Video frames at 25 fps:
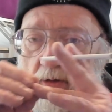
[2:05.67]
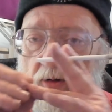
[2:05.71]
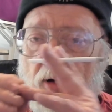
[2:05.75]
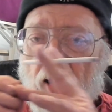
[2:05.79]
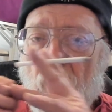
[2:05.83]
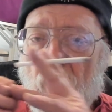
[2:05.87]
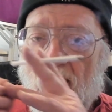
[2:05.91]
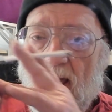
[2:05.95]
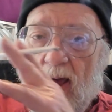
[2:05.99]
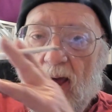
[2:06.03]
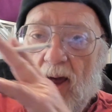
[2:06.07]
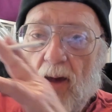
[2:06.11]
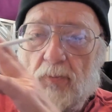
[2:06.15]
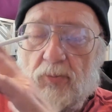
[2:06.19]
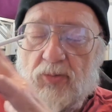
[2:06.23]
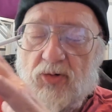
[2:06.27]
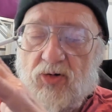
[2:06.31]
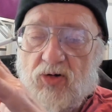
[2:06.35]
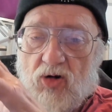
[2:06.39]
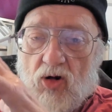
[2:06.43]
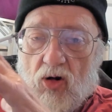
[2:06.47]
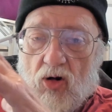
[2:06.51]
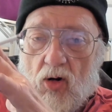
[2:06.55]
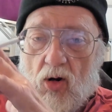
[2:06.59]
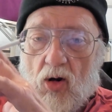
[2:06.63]

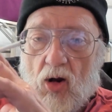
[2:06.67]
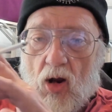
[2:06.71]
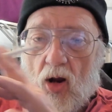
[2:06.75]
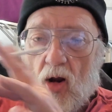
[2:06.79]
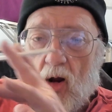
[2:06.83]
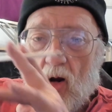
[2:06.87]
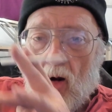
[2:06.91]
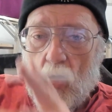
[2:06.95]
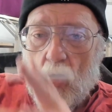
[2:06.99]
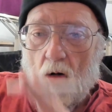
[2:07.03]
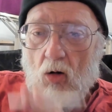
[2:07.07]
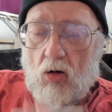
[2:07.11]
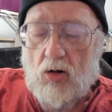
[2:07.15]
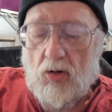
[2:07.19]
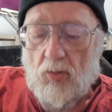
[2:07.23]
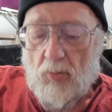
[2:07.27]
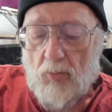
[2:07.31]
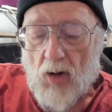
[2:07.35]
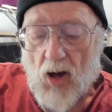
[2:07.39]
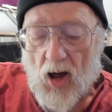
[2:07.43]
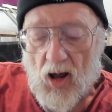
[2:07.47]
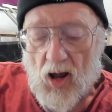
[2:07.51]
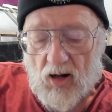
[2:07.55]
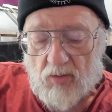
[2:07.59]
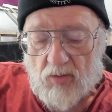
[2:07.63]
tabs on the
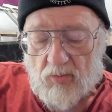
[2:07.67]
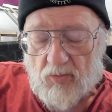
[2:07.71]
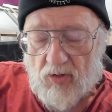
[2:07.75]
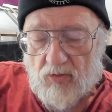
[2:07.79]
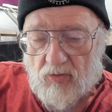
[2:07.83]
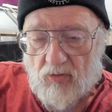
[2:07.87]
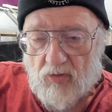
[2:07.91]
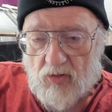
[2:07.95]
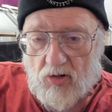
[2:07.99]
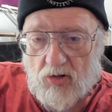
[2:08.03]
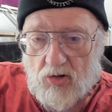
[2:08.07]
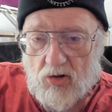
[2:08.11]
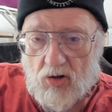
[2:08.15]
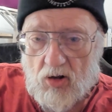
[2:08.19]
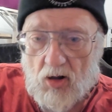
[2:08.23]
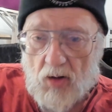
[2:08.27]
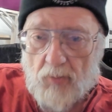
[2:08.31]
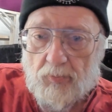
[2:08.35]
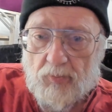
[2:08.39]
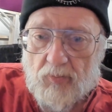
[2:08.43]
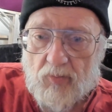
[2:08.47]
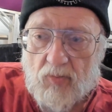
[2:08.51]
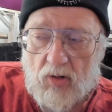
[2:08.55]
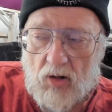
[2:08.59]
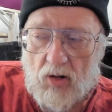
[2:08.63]
bottom of the chip,
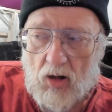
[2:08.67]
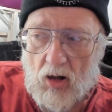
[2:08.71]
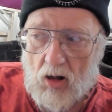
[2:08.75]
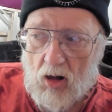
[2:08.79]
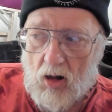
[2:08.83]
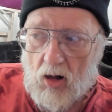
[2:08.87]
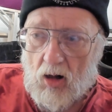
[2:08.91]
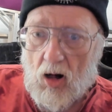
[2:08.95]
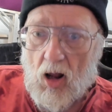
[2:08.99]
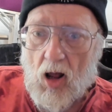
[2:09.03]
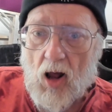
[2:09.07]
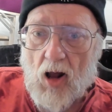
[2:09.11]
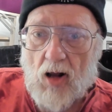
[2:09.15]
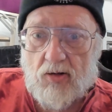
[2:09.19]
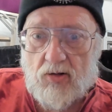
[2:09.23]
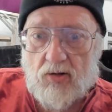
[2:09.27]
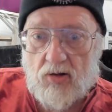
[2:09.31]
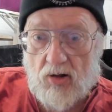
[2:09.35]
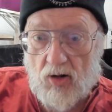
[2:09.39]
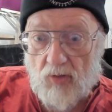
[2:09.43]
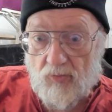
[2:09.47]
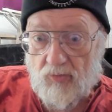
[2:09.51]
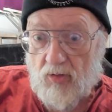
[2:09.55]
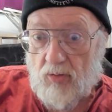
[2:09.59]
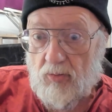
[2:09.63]
lots
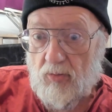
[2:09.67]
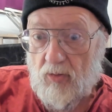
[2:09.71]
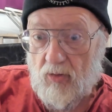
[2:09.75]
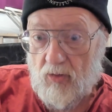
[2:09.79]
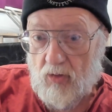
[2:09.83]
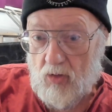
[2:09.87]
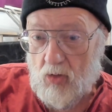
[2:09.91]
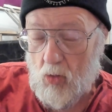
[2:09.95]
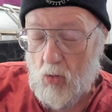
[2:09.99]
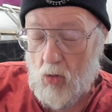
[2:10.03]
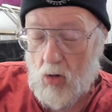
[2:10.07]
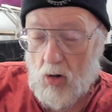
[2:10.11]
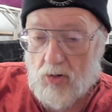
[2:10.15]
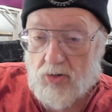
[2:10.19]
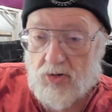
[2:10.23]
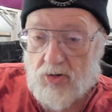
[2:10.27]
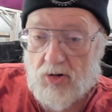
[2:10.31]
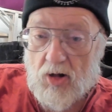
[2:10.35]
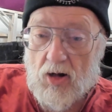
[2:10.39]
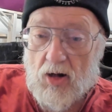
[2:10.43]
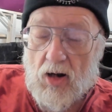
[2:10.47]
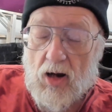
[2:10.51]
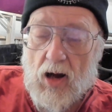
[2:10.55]
of them, of course.